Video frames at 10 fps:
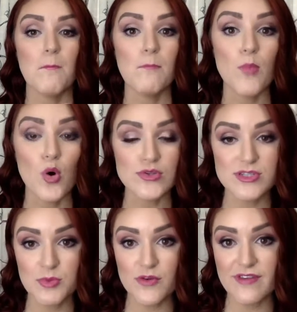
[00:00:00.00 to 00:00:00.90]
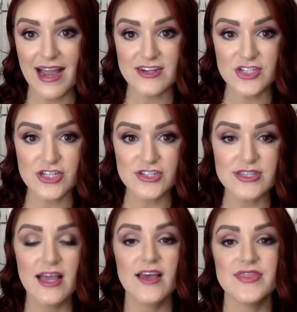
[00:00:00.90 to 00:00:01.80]
multiple
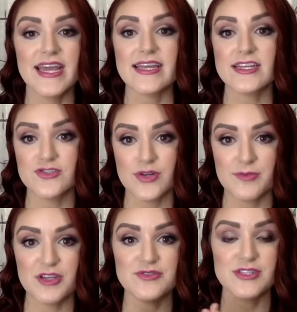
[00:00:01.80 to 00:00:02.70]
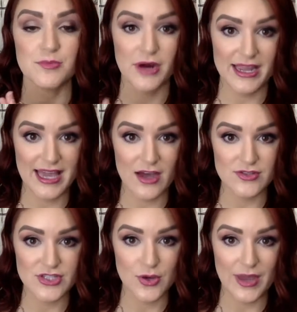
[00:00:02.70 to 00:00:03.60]
factors that contribute to
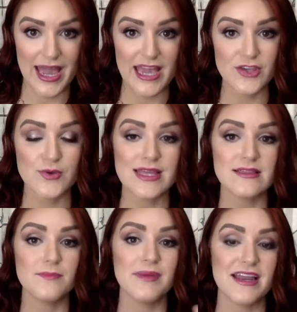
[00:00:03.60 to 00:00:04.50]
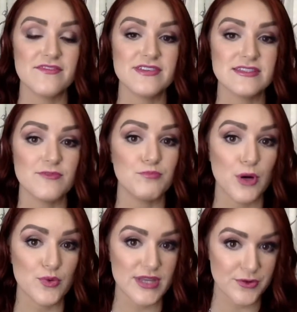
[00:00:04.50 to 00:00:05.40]
breakouts, okay? You get the benefits of
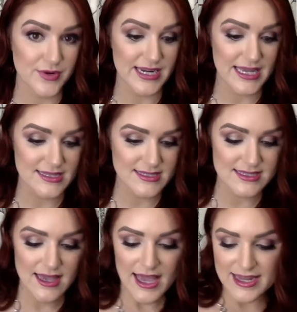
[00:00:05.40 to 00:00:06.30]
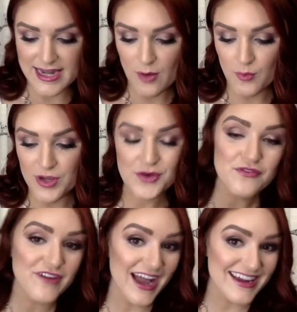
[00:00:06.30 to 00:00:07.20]
both ingredients. Now, what you'll
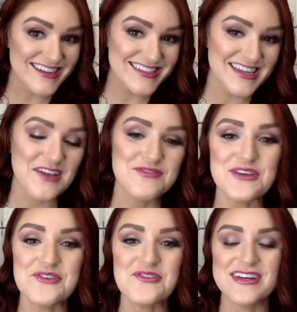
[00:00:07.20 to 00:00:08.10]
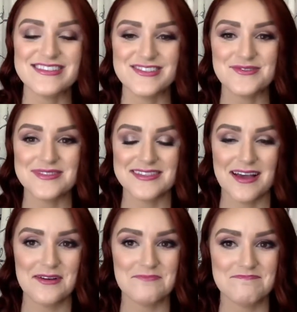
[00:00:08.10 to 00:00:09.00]
find if you do
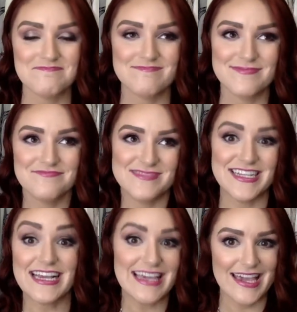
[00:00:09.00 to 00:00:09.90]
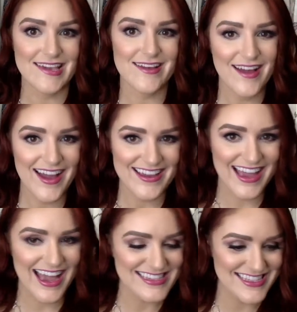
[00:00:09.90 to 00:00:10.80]
some digging, I
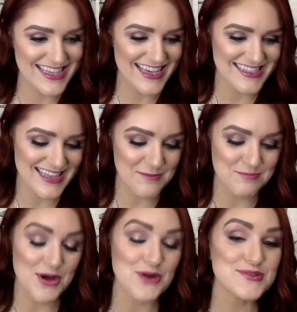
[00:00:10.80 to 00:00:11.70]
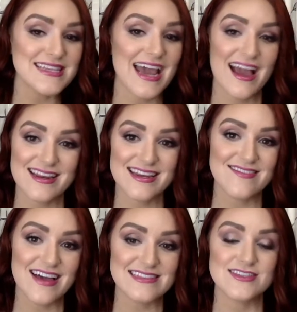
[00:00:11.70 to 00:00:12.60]
guess, is that most acne
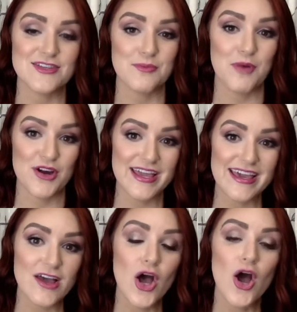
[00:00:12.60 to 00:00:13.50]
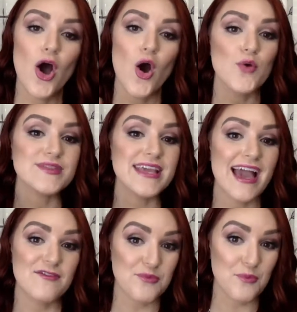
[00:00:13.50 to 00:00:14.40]
lines on the market only
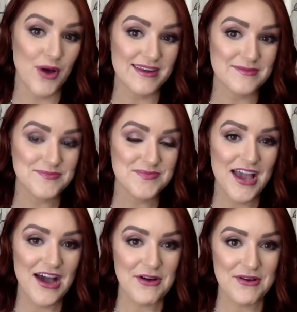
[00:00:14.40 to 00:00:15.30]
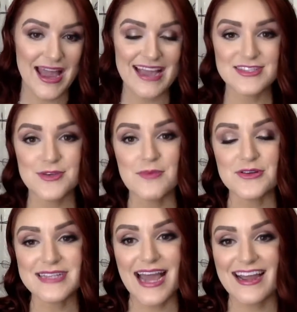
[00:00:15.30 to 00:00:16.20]
have one. Okay, so
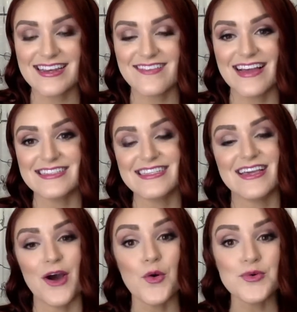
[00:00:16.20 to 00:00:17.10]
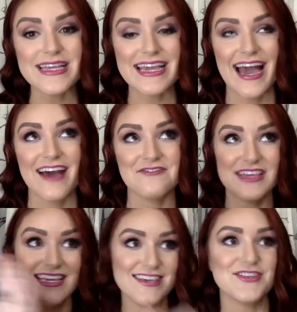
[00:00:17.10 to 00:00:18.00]
most acne lines only have
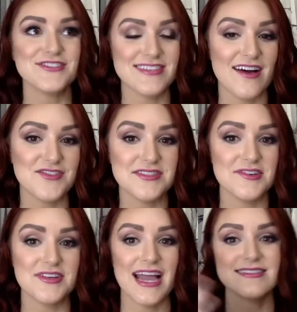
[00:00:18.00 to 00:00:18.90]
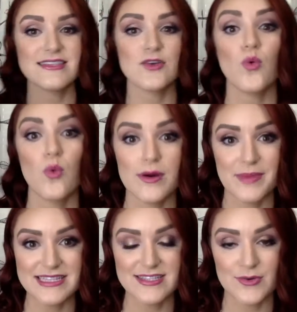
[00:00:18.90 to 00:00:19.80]
either salicylic acid or
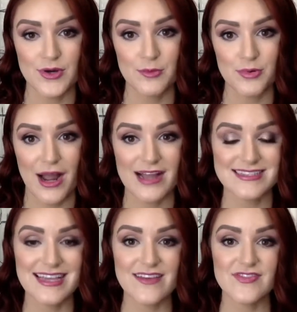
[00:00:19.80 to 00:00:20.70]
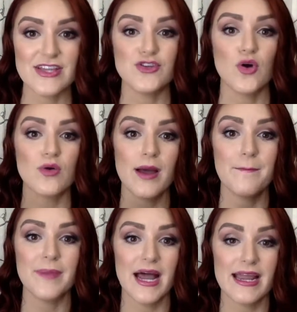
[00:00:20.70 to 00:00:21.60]
benzoyl peroxide. They don't
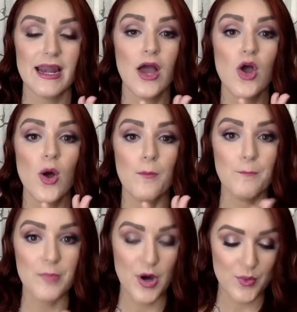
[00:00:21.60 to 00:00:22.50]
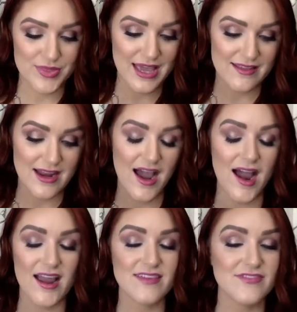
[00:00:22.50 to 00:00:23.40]
combine both. And
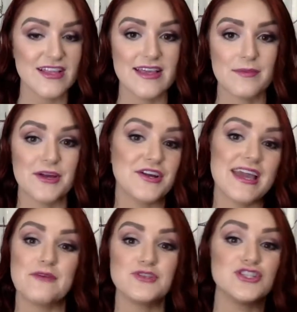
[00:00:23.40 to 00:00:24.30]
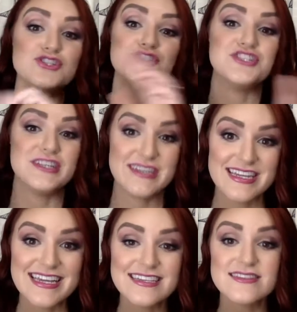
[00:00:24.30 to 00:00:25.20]
I feel like Mary Kay was
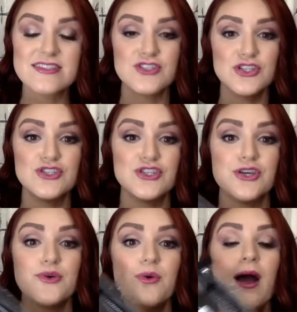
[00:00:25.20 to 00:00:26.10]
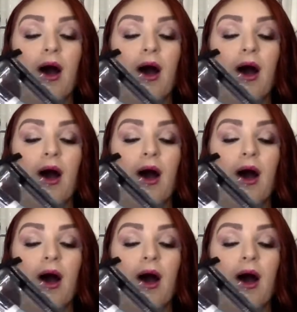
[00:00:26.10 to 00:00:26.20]
genius to do